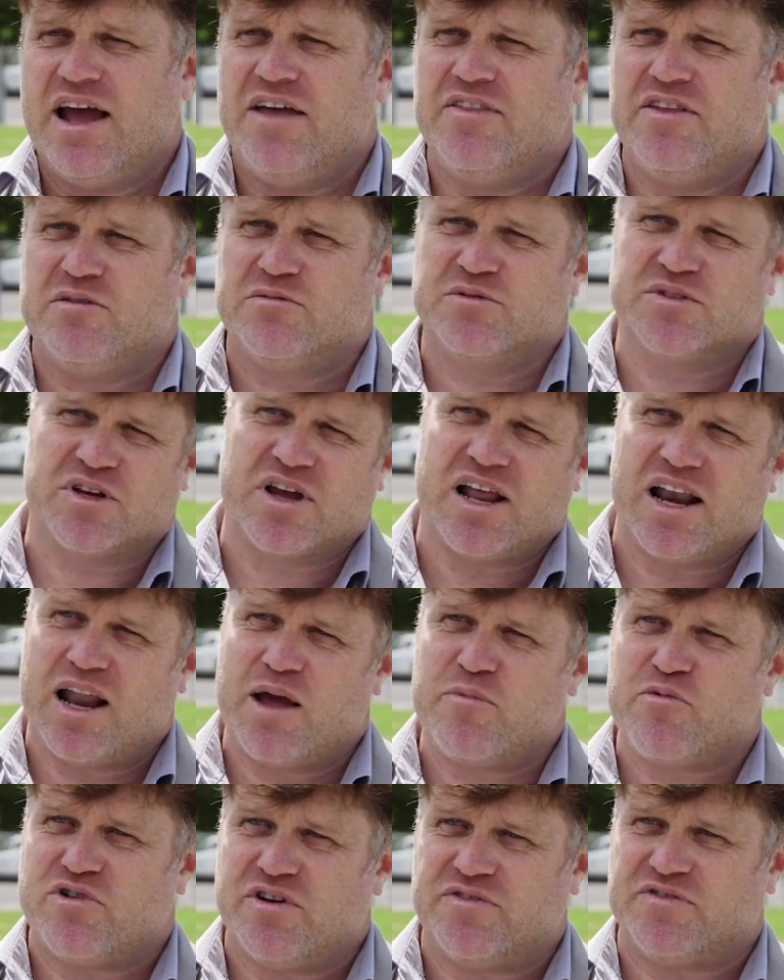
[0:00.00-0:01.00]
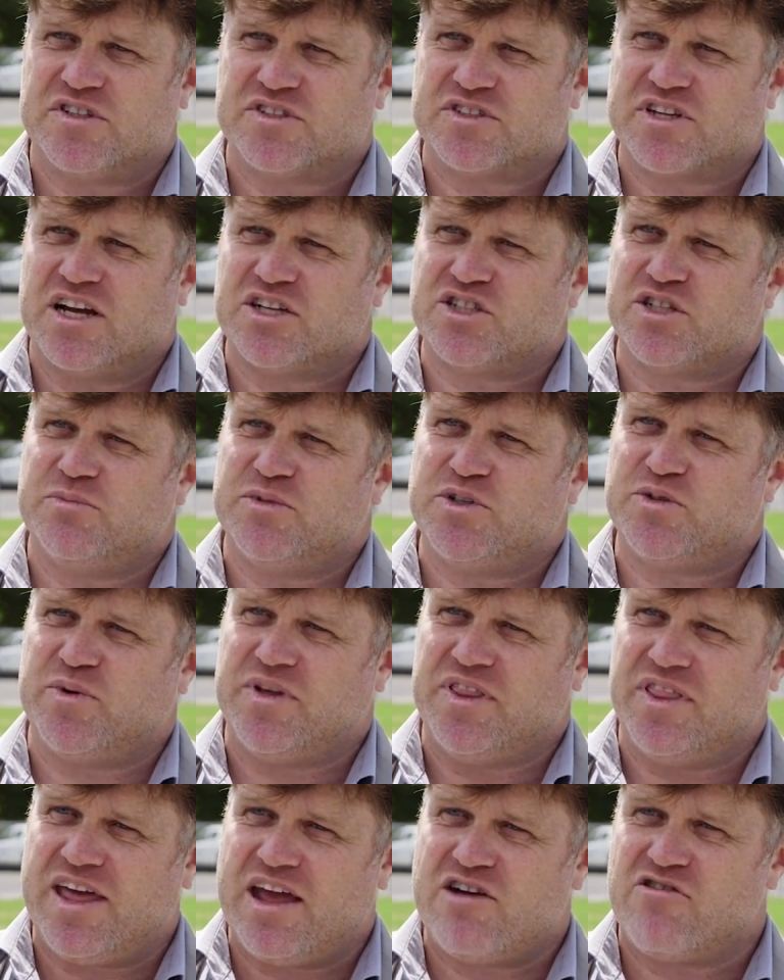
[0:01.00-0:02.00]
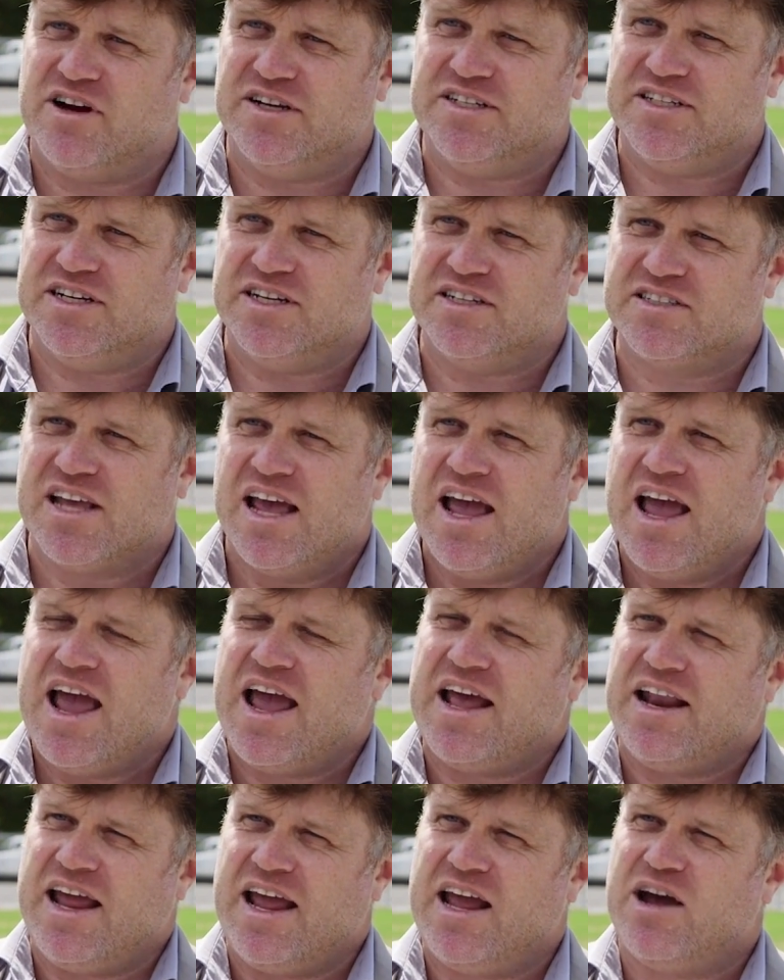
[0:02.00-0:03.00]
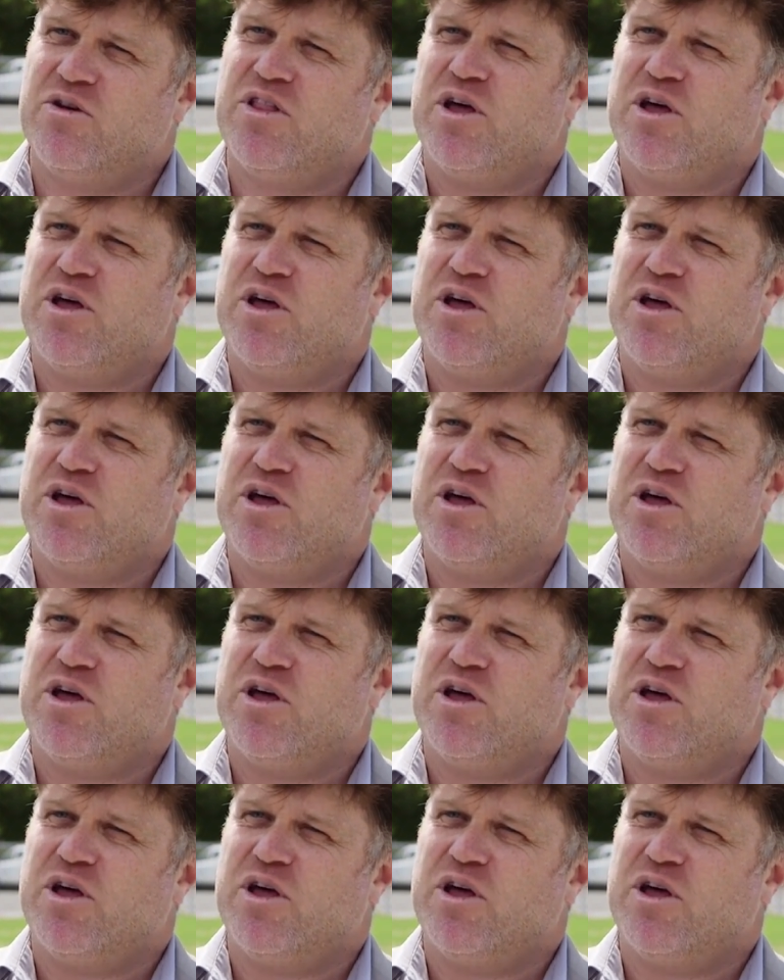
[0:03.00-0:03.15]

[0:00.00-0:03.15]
And there was a collaborative discussion between their ideas and how